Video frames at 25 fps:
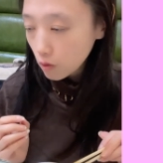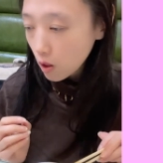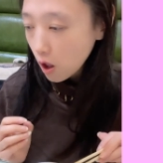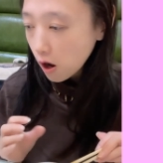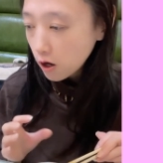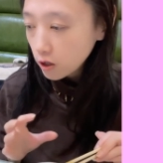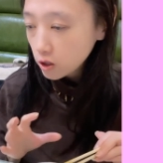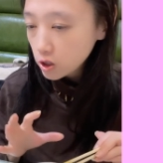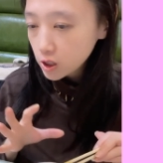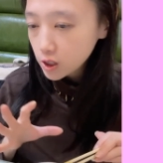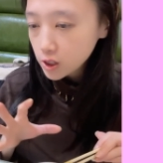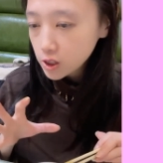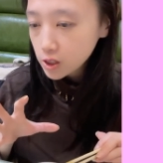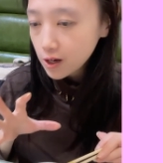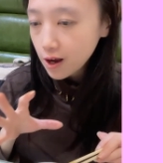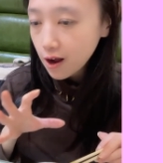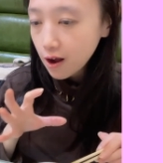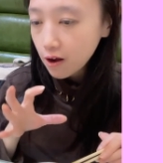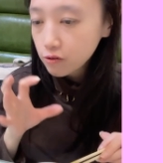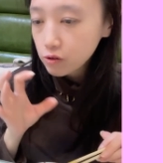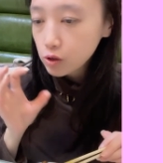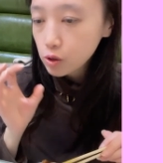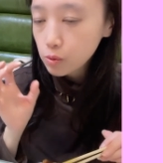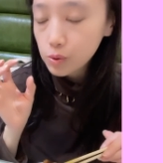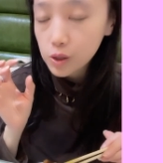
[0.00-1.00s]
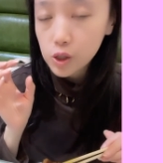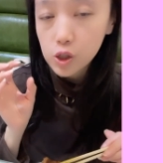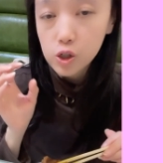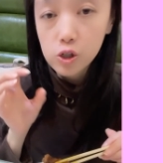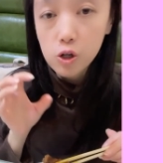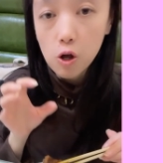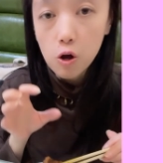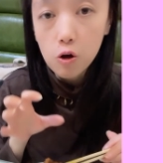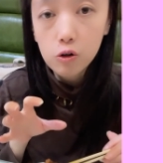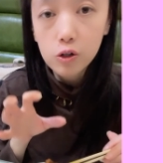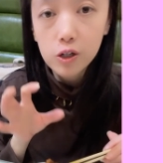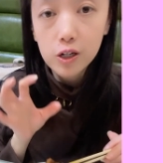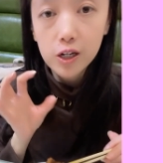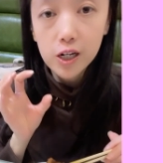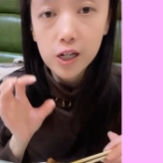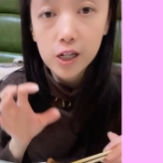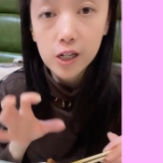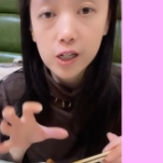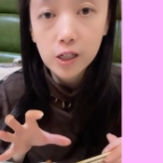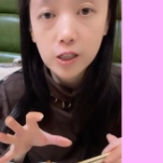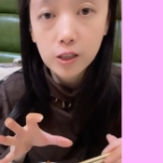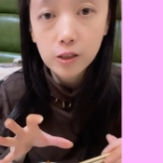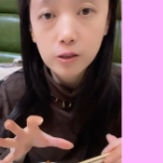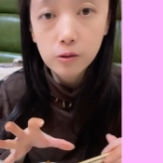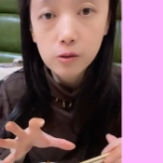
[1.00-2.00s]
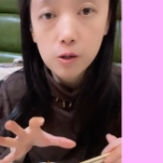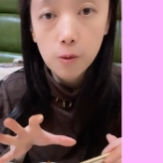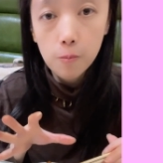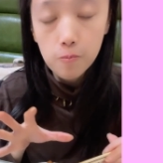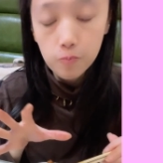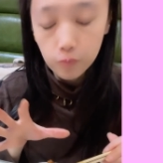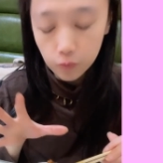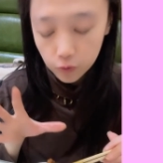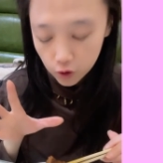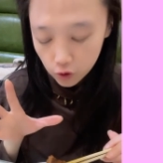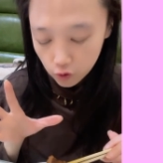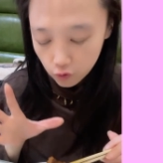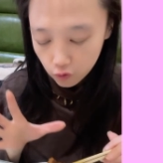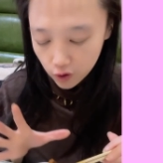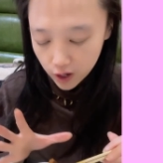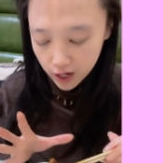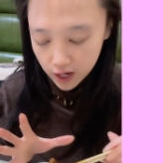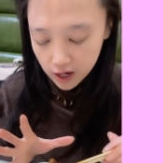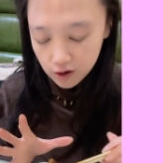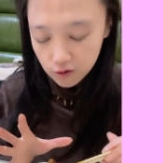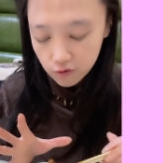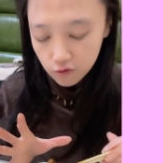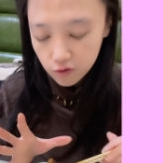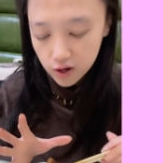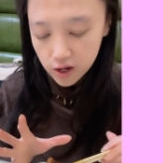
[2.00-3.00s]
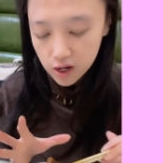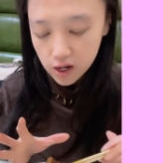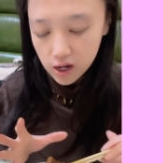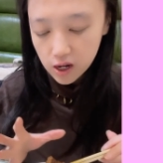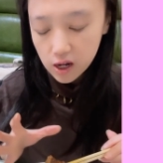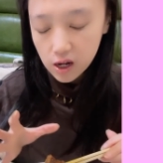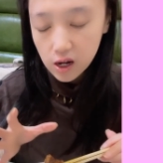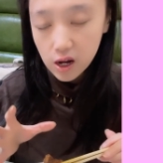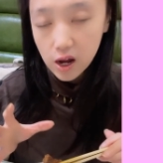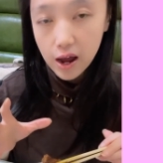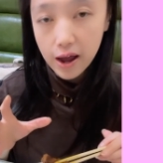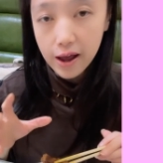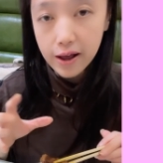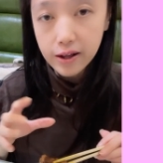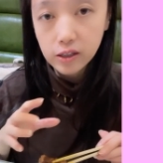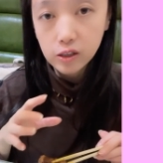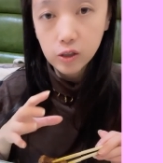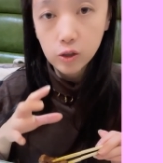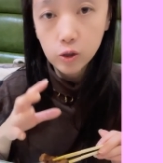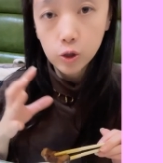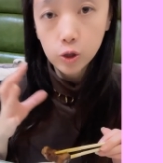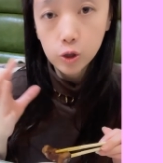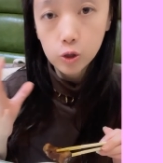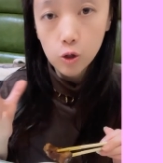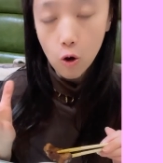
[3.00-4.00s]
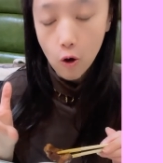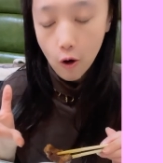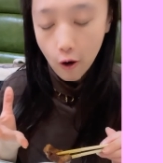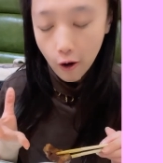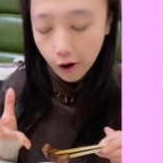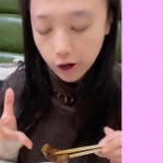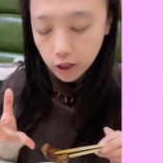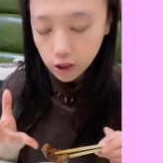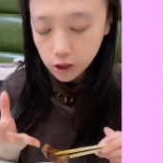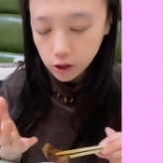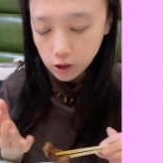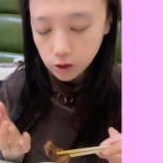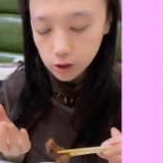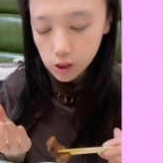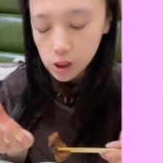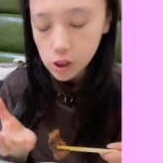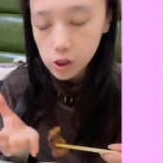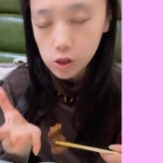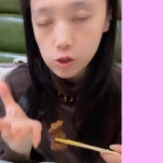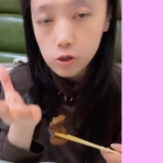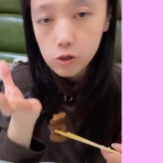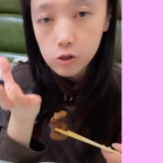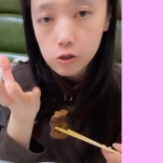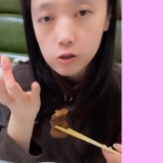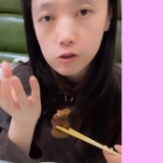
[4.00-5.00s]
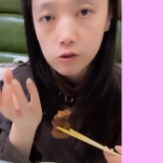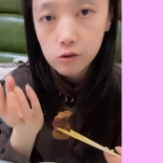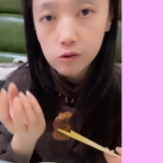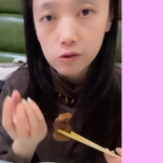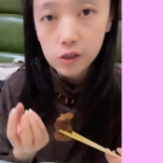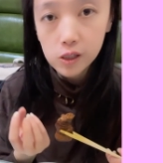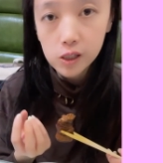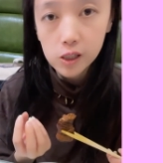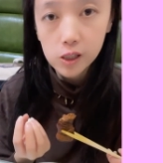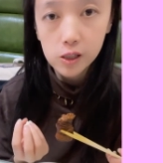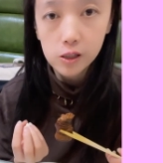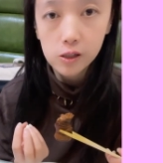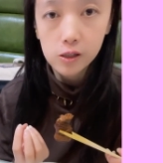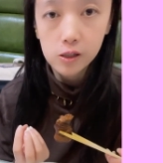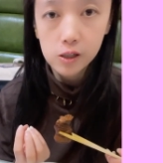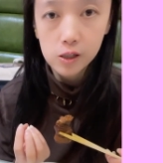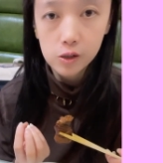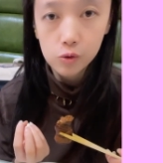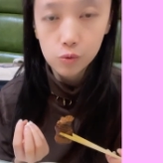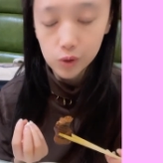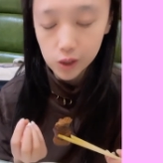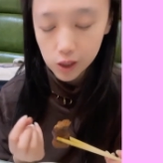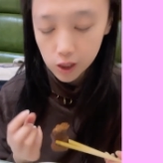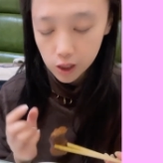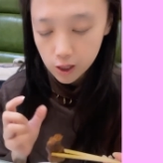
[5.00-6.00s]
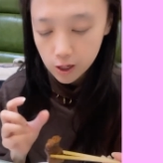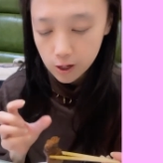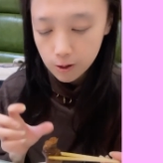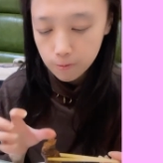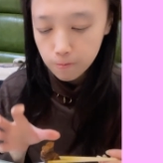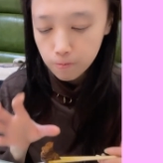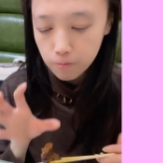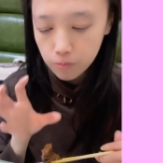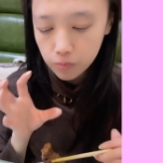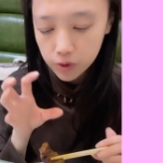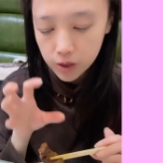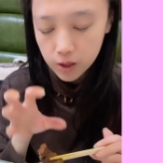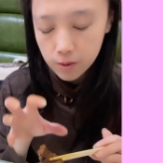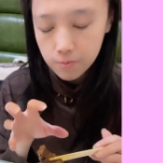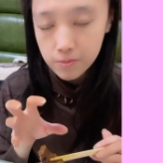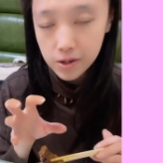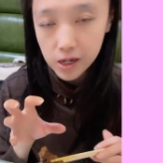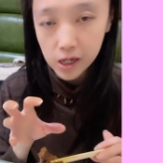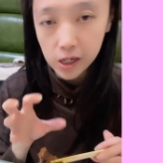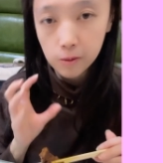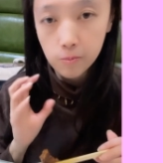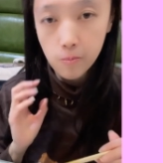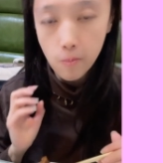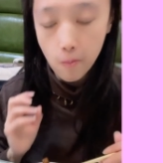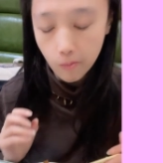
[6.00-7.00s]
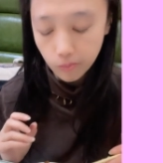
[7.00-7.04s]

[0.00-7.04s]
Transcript: It doesn't have to be soaked in gravy and sauce. It's already in within the meat.